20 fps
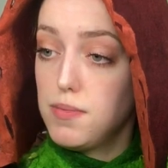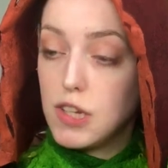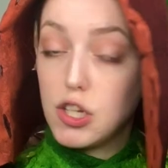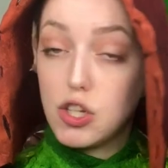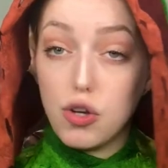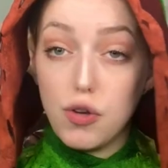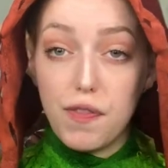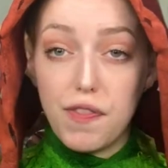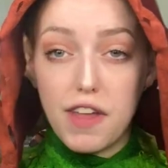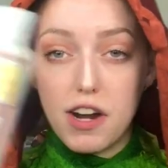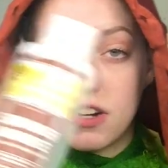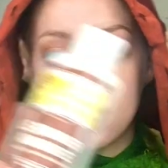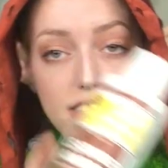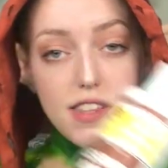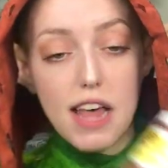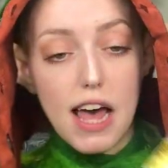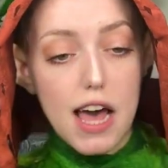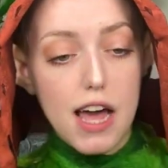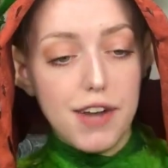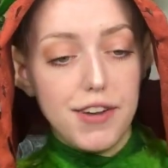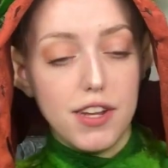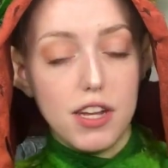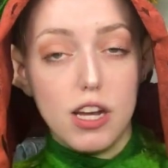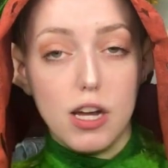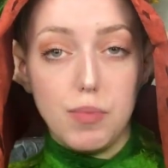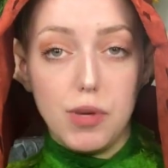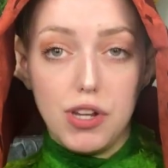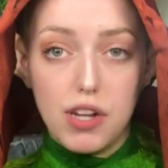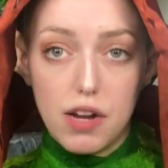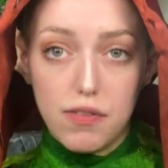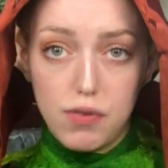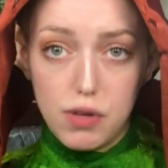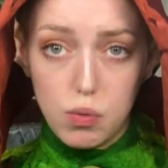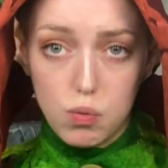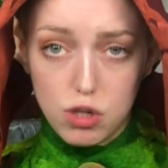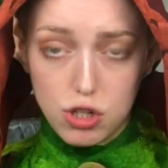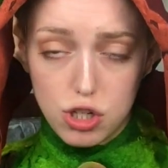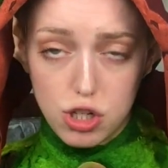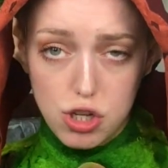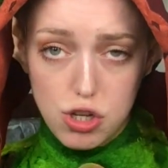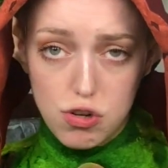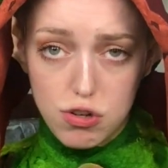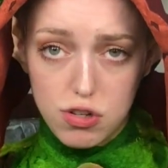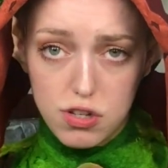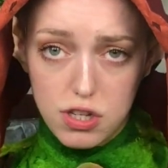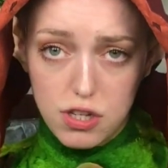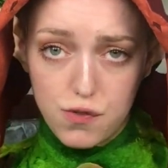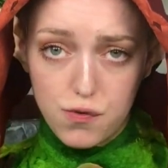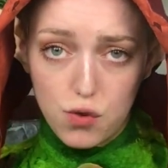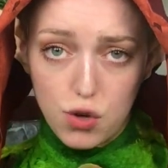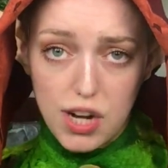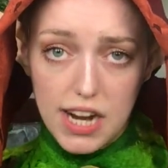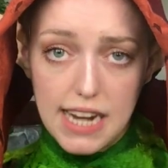So there's that. You definitely want to use this for